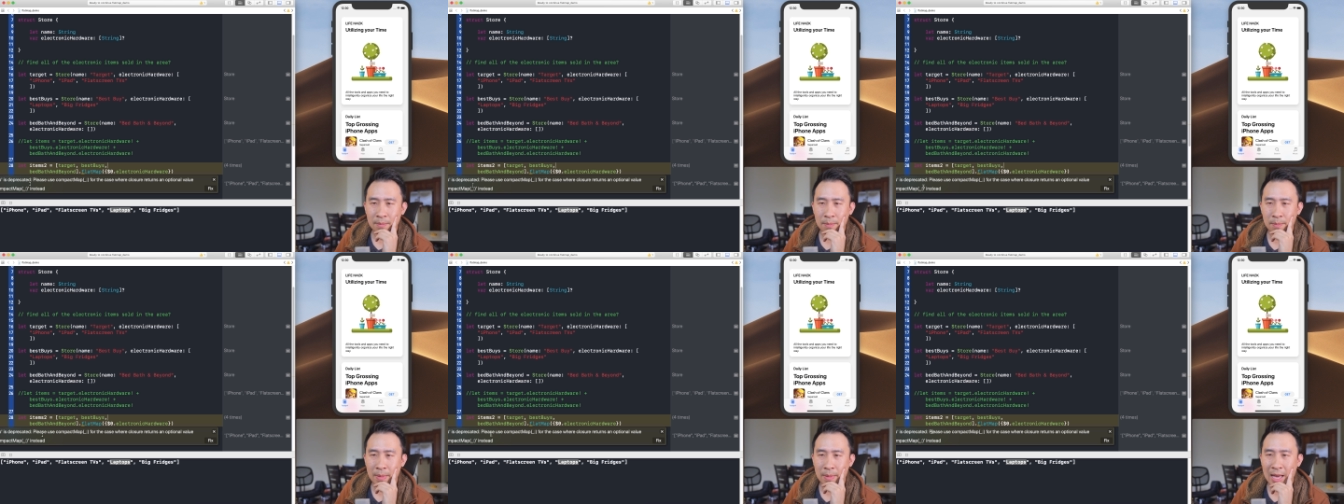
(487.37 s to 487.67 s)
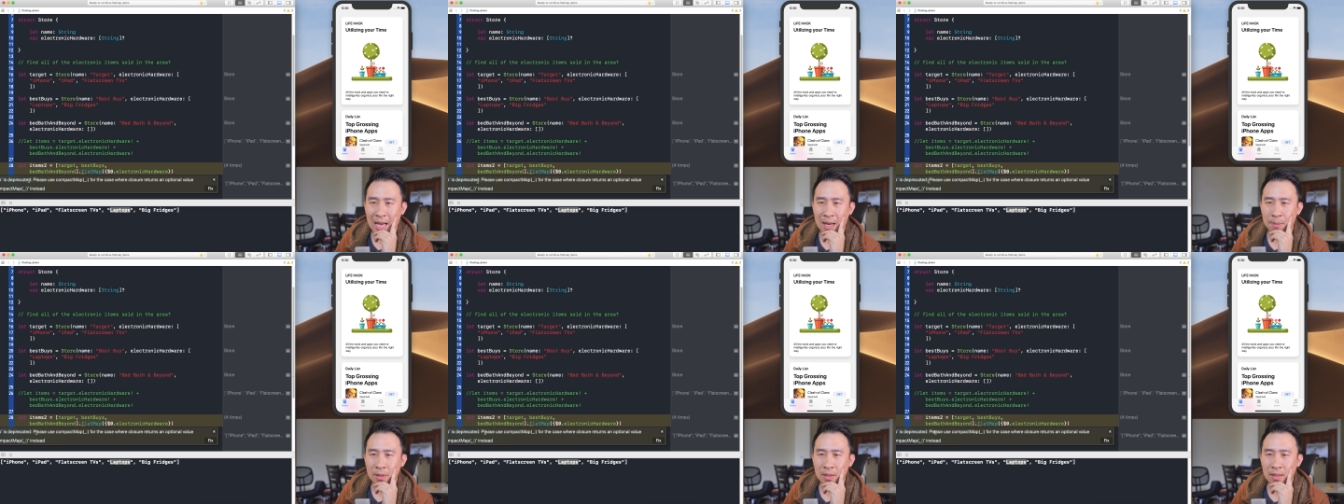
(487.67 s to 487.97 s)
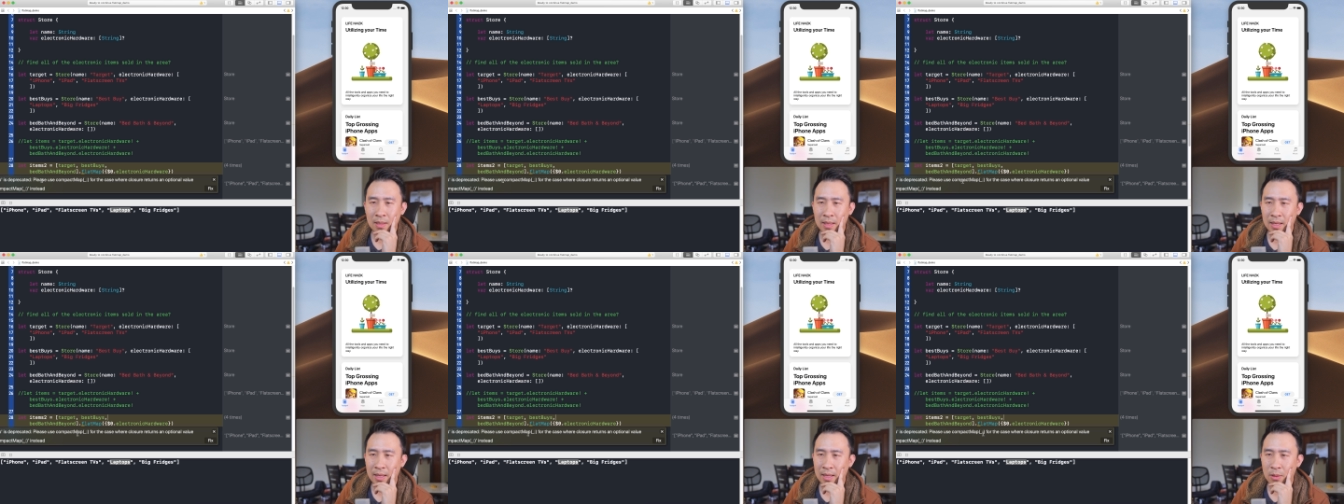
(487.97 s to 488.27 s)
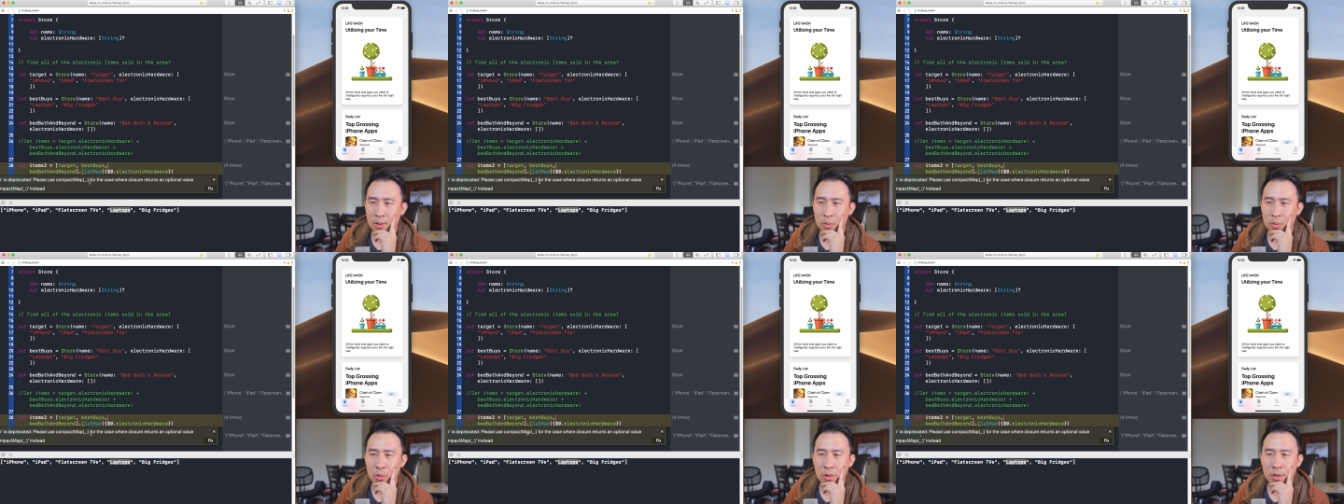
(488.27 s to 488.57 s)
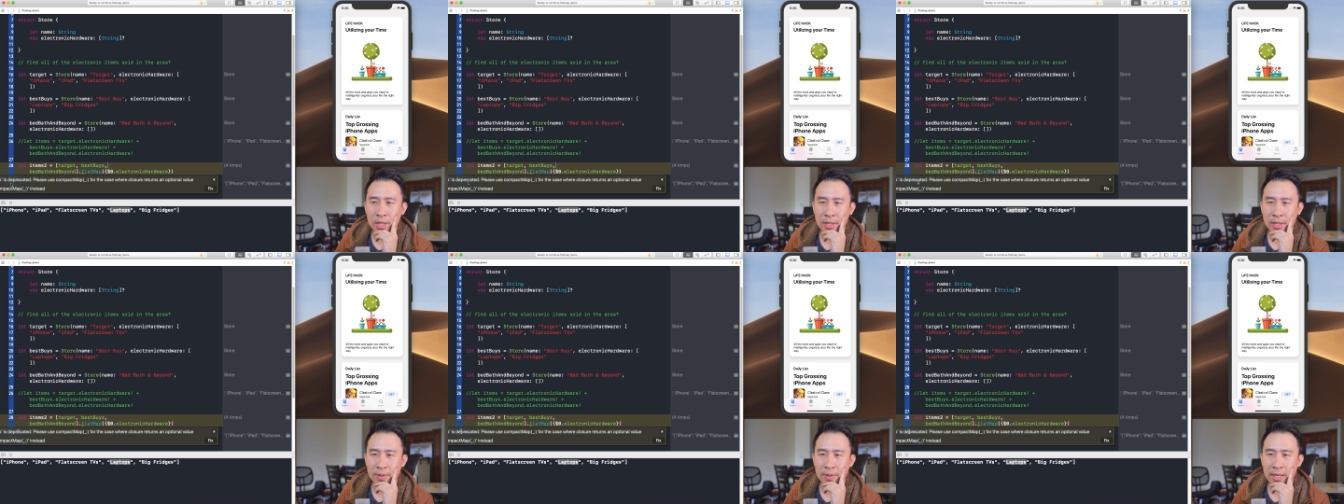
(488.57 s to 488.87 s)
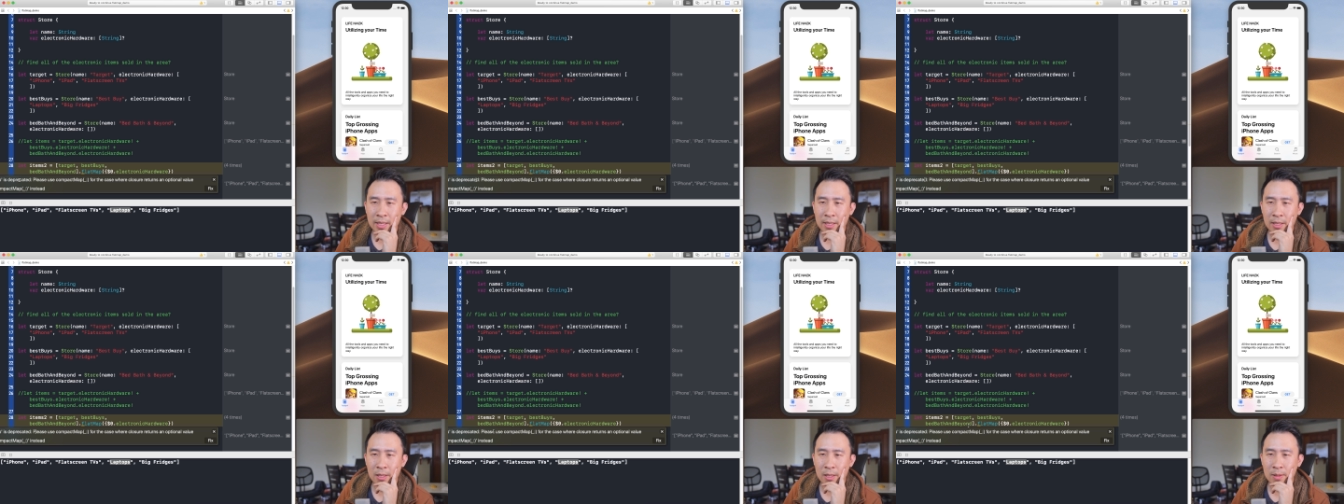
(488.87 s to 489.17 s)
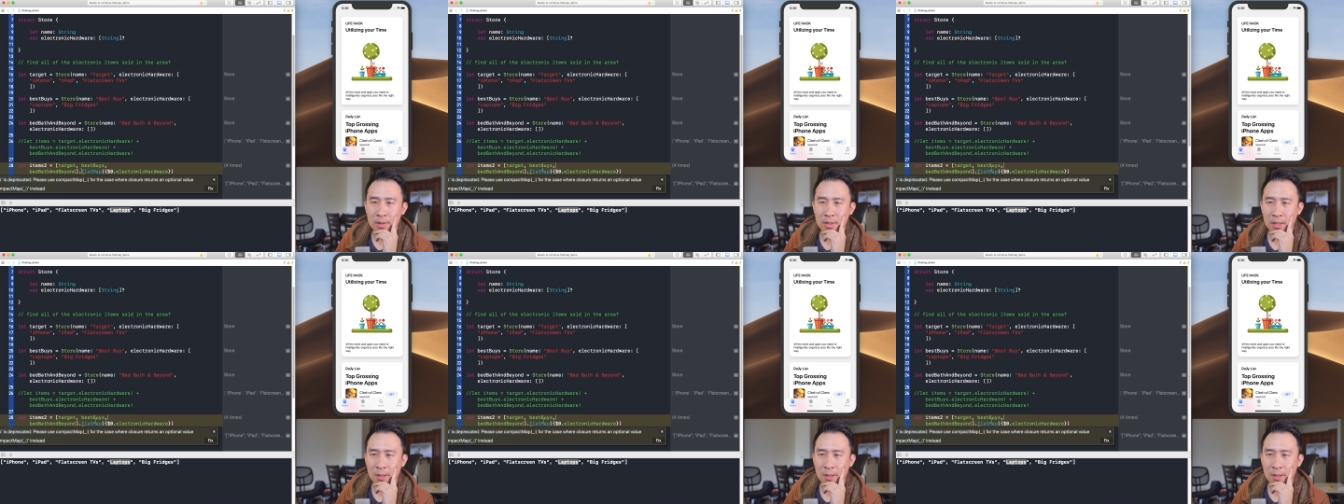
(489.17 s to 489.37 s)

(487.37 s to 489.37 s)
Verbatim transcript: map uh, warning right here.